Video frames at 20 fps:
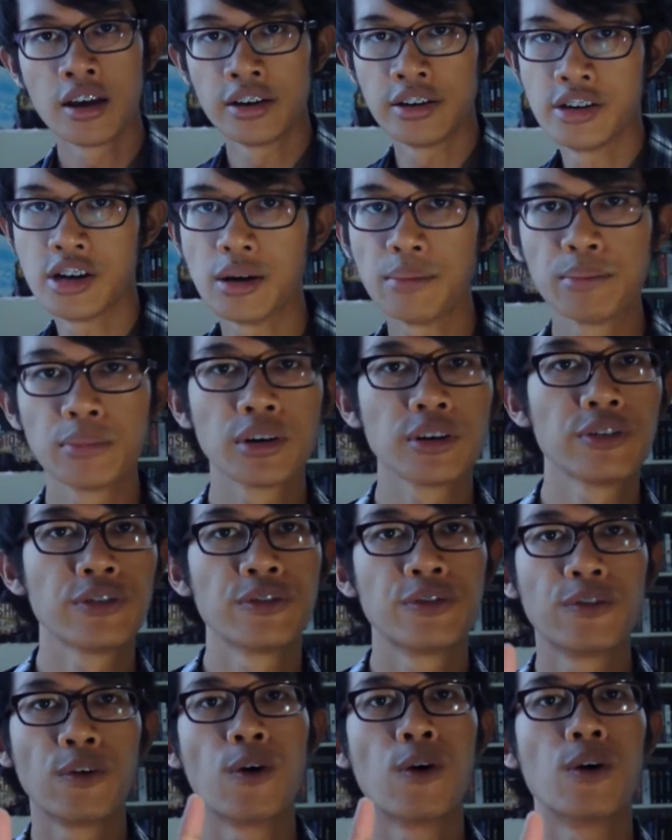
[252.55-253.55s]
Number
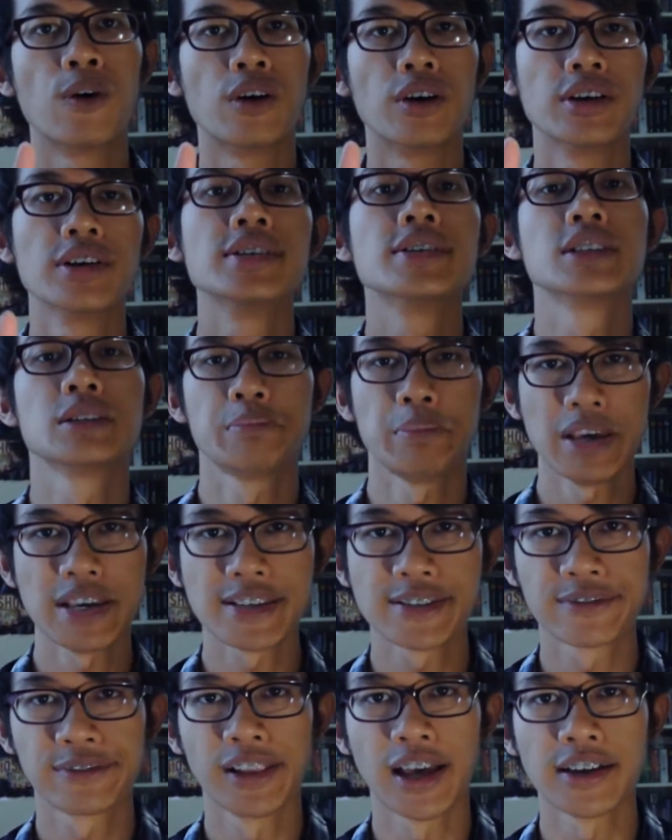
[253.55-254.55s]
4.
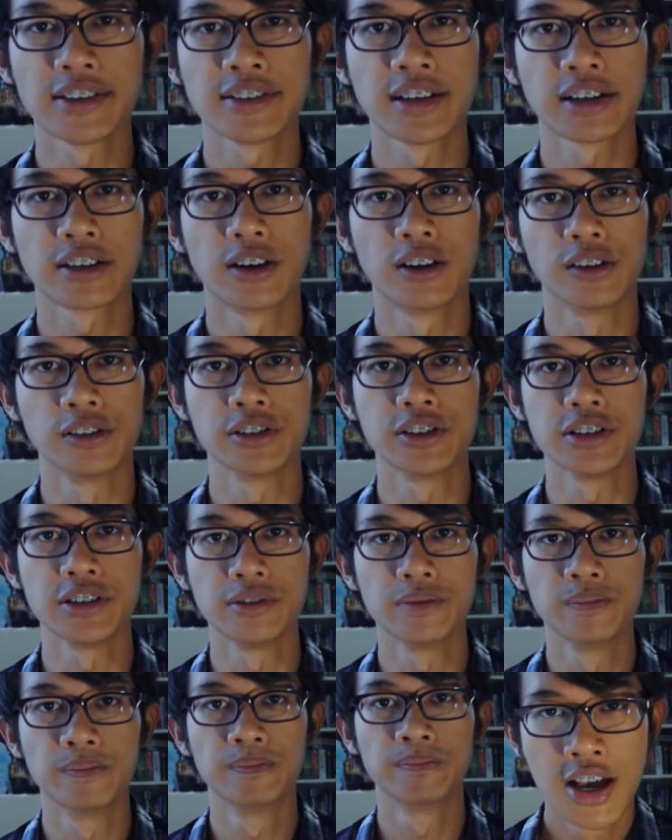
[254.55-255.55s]
Spaceflight technology.
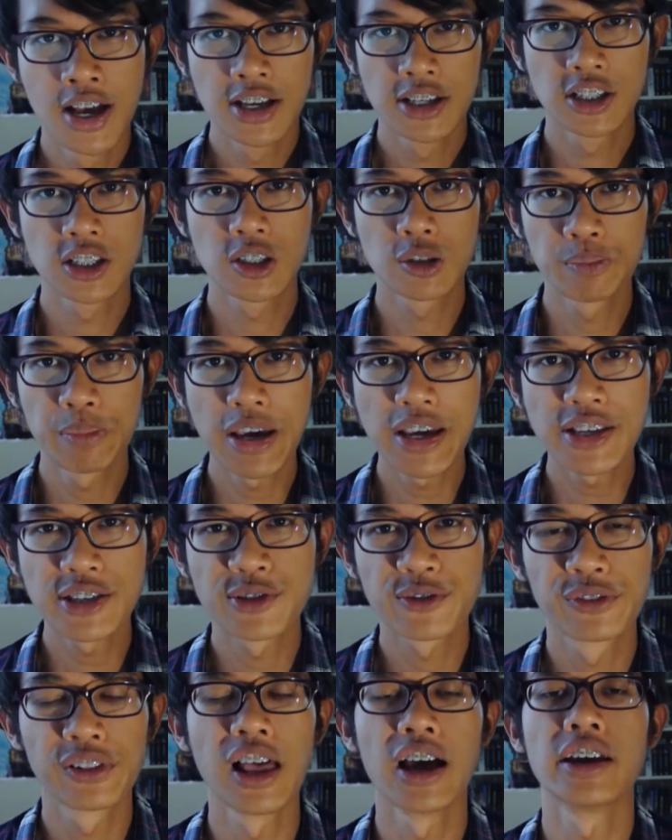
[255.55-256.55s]

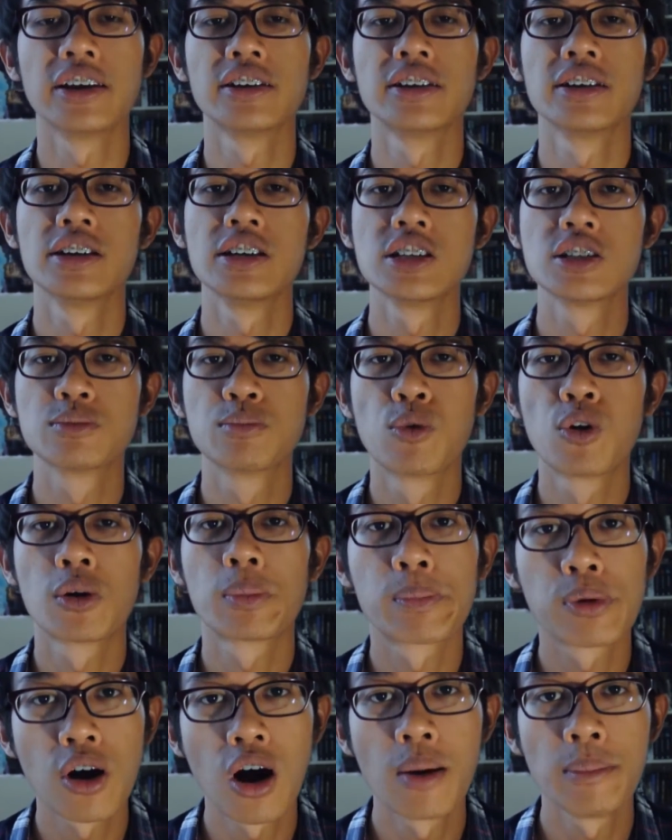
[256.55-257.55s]
Spaceflight is more
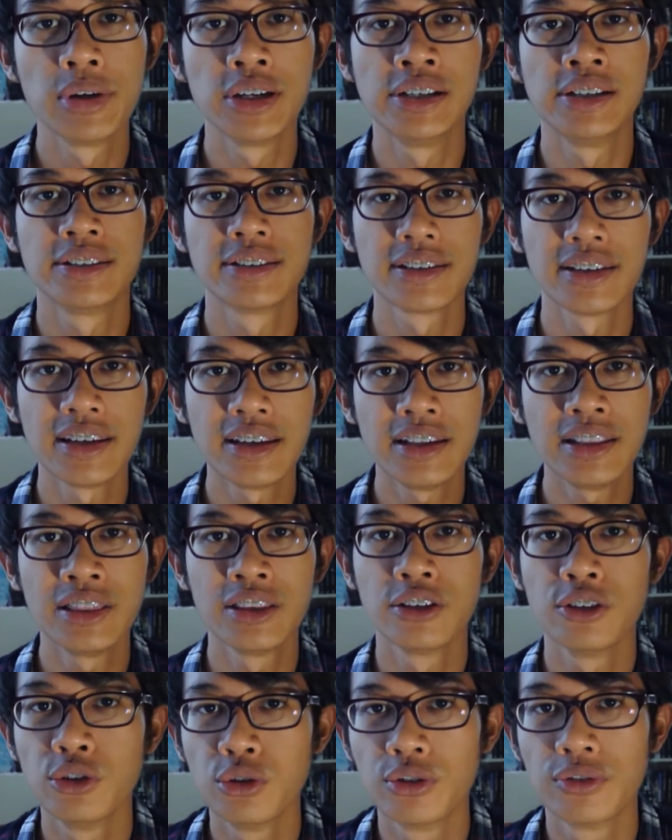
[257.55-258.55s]
prominent in
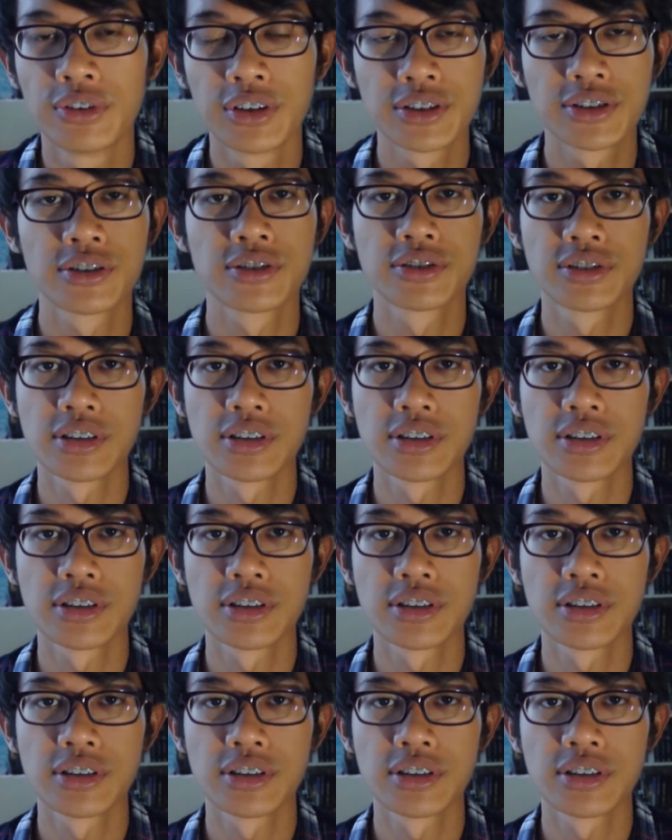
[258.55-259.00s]
the Universal